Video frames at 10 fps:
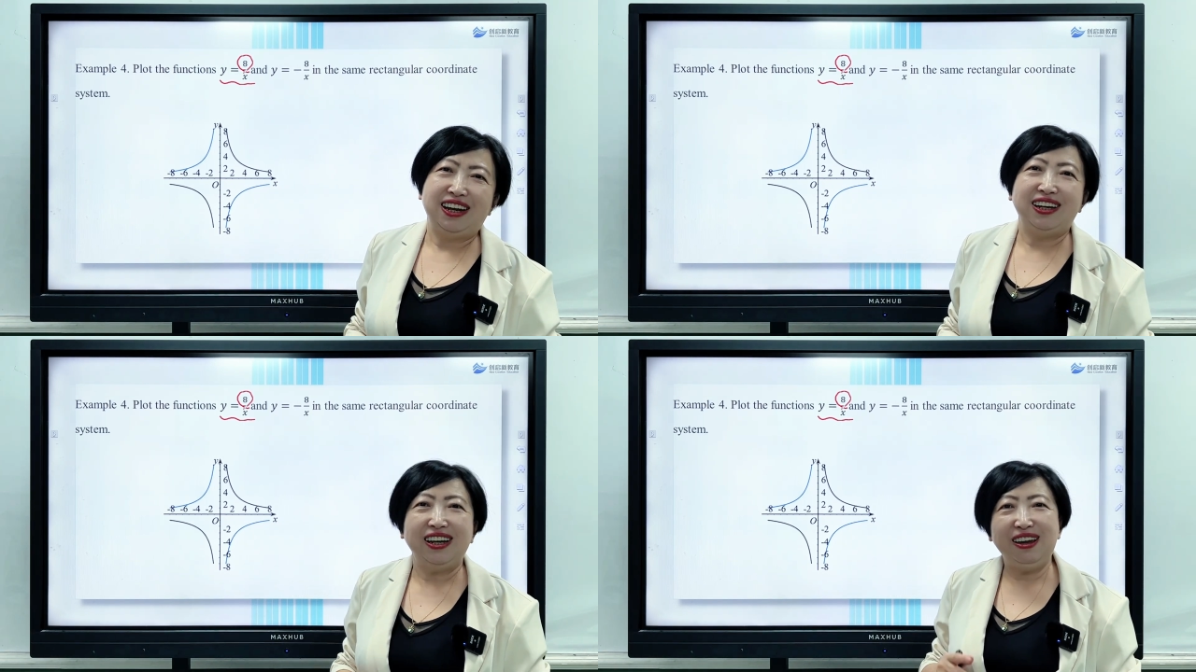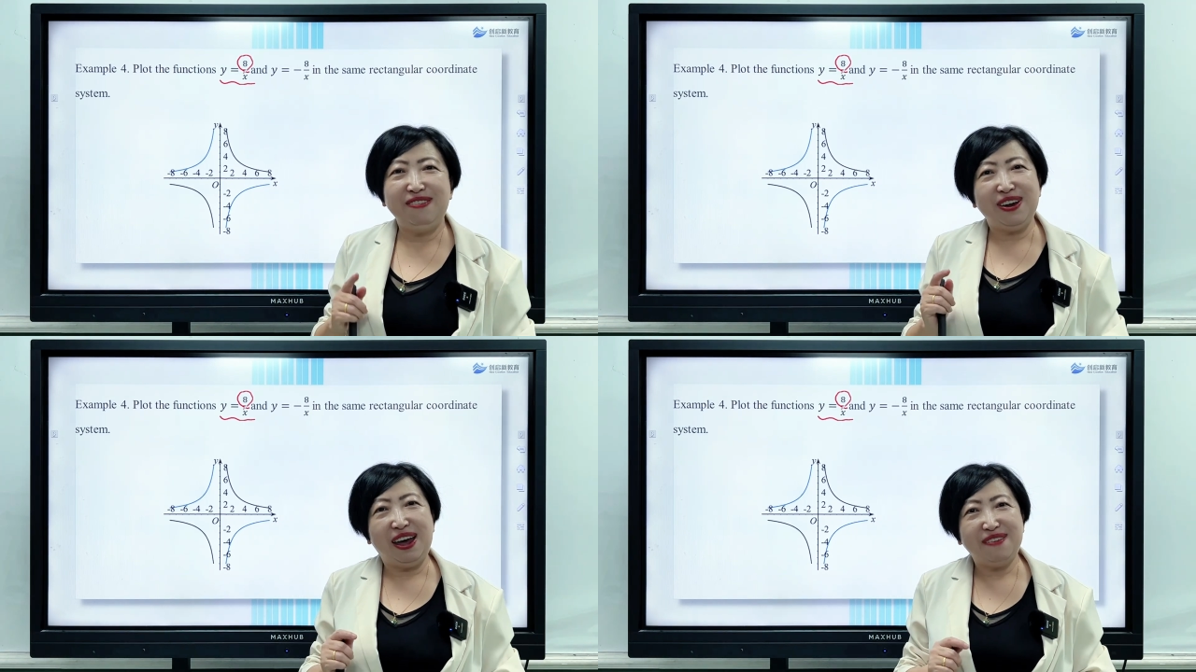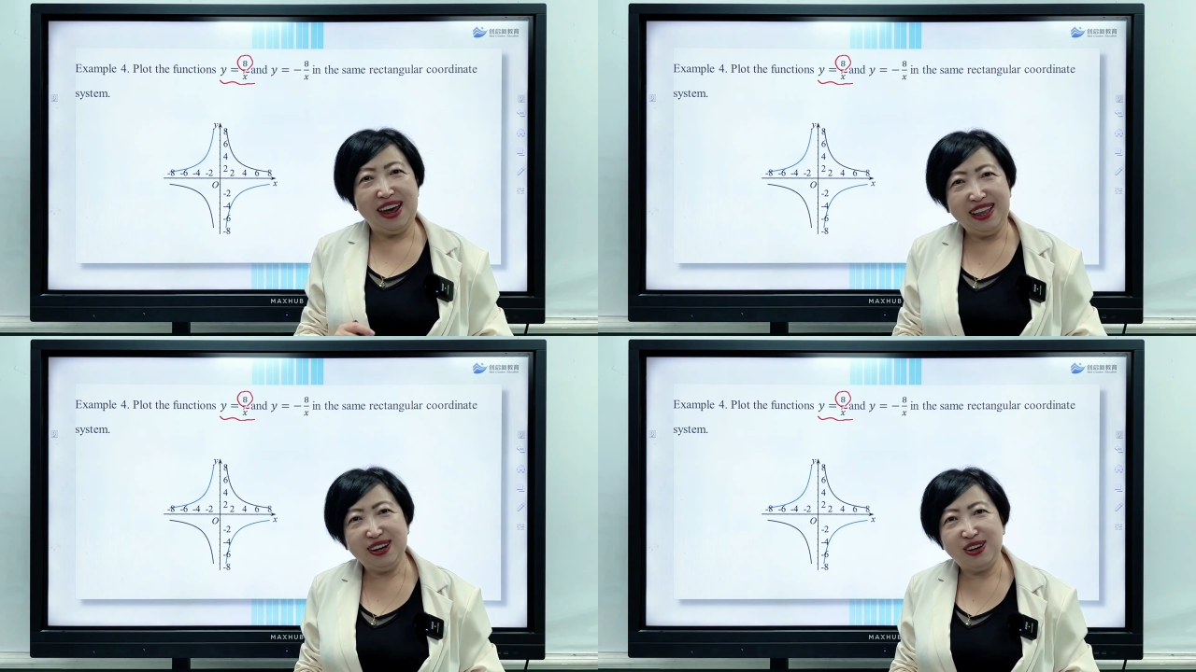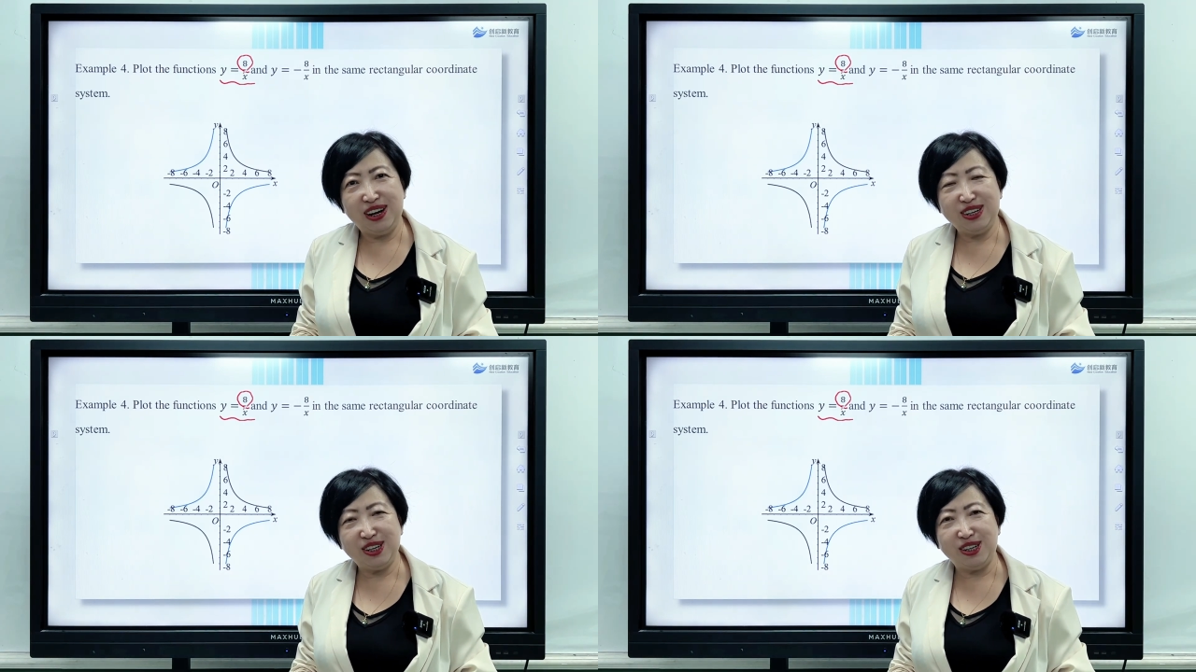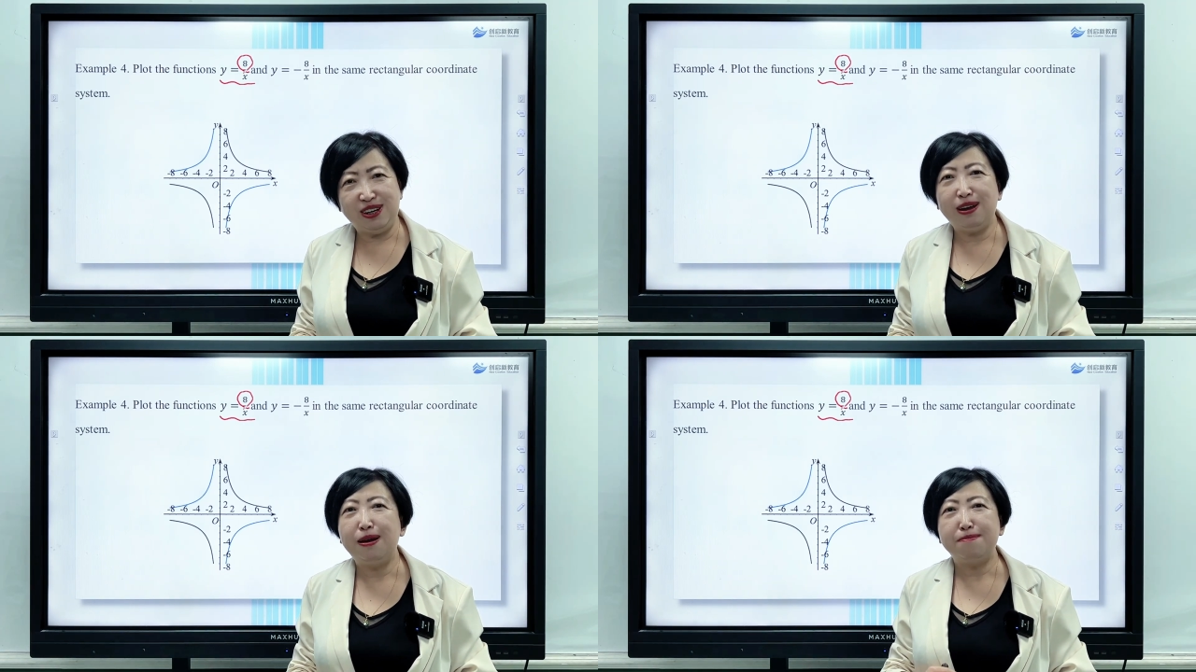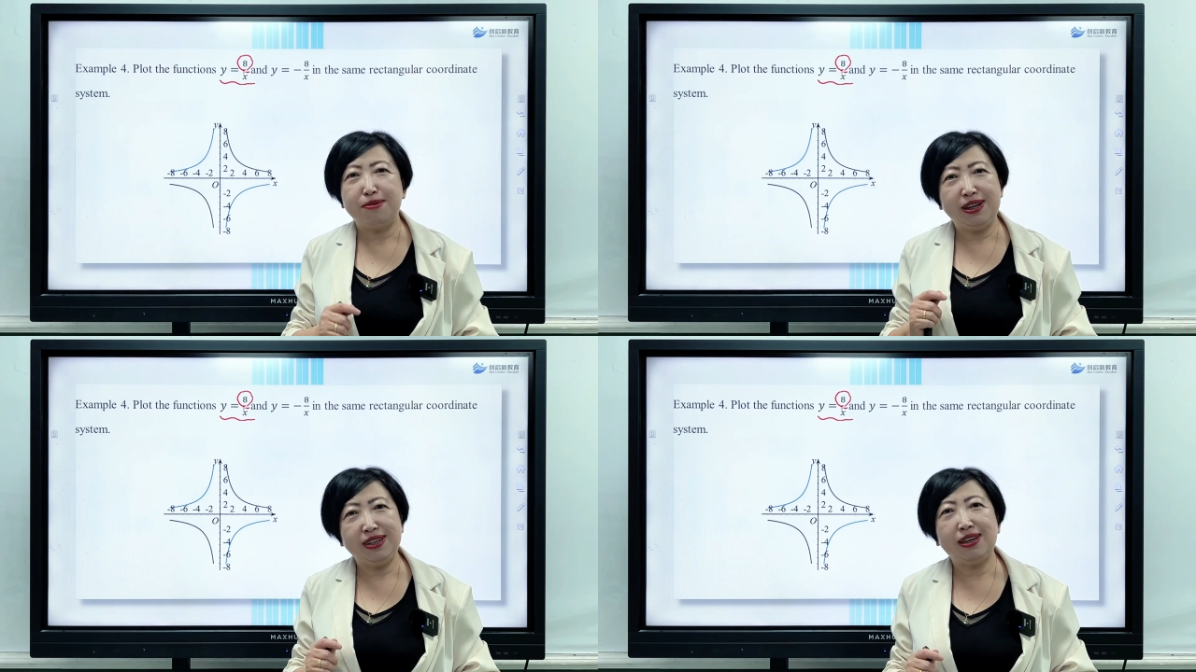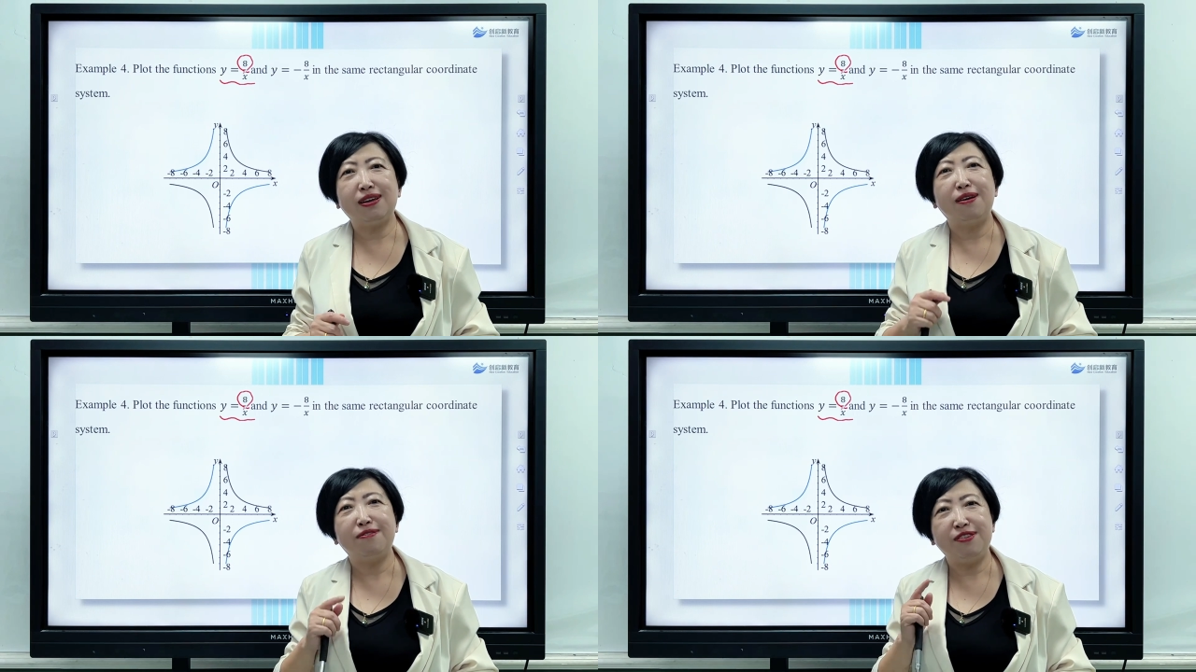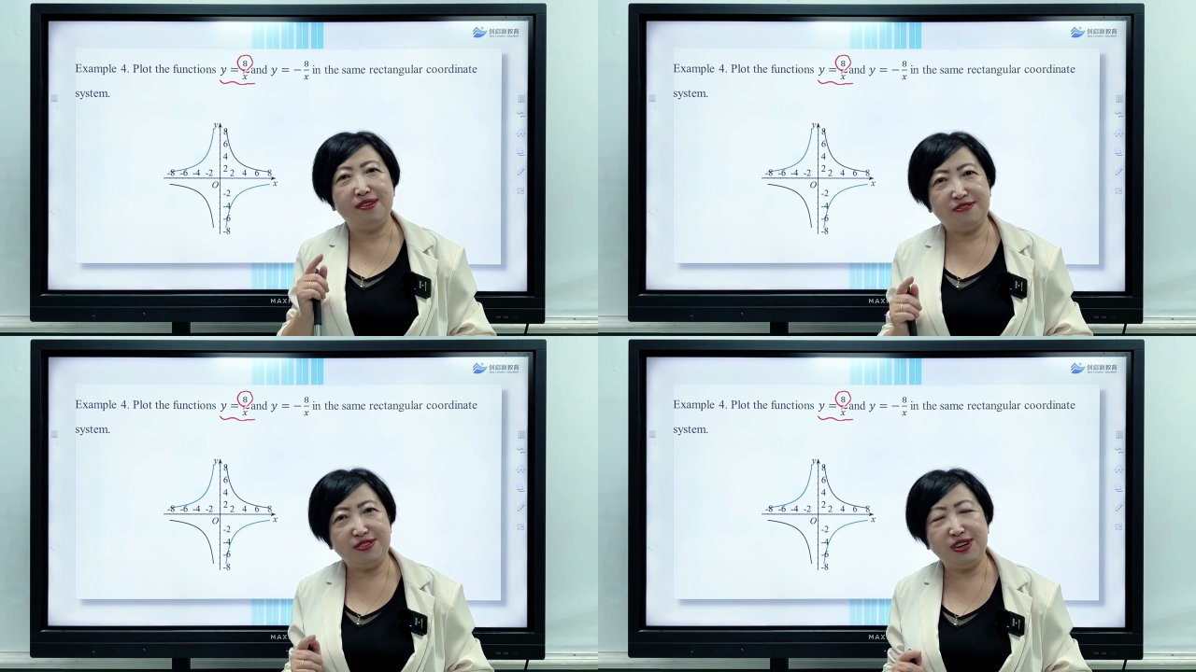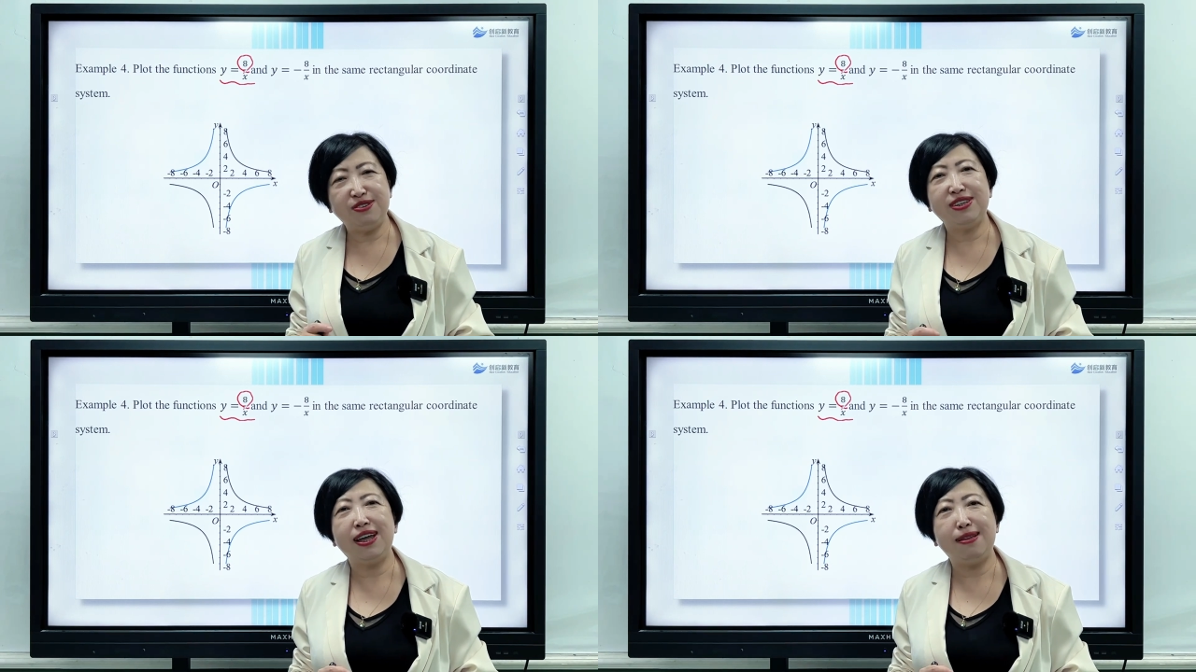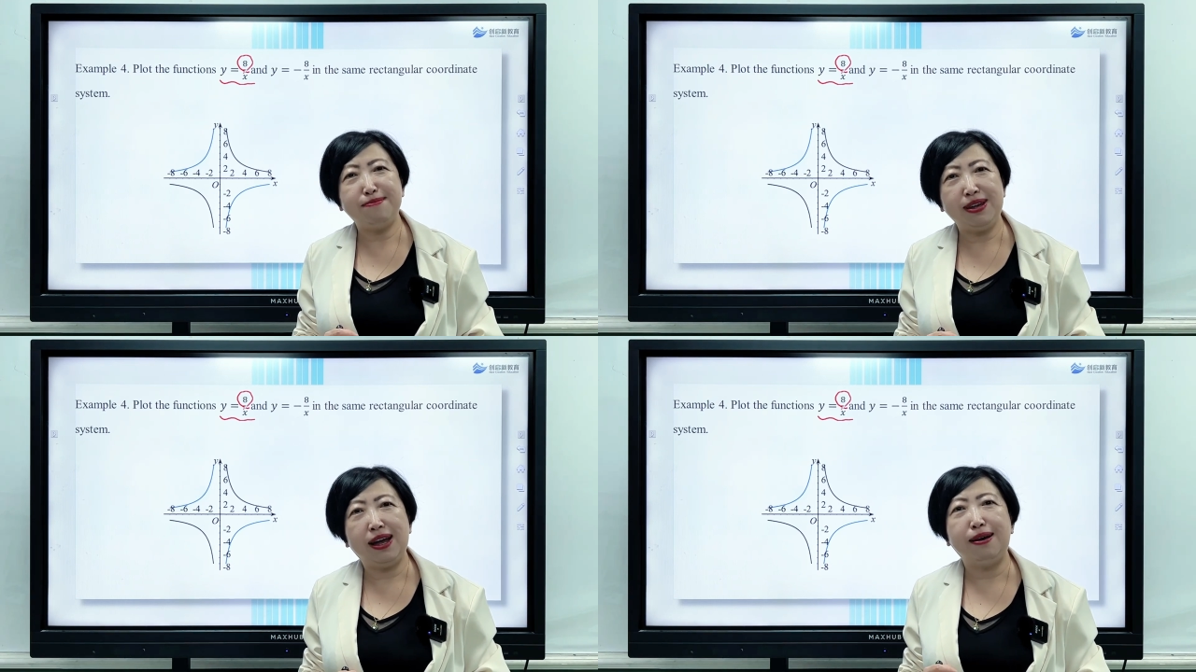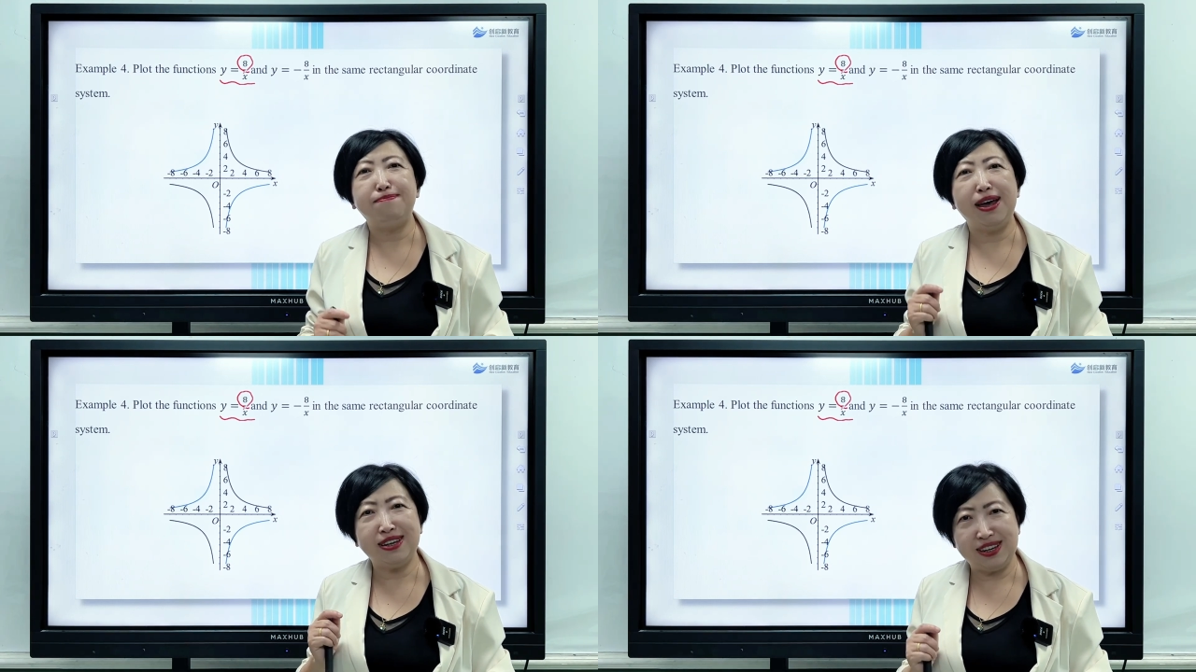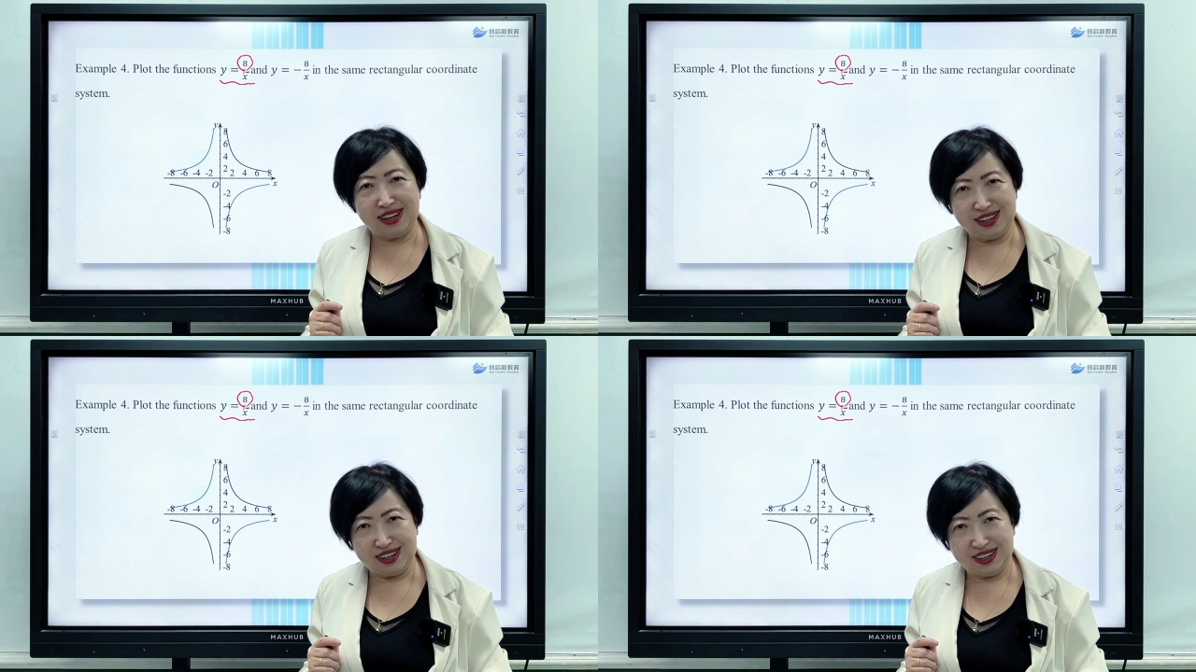If you have any question, please feel free to send me a message.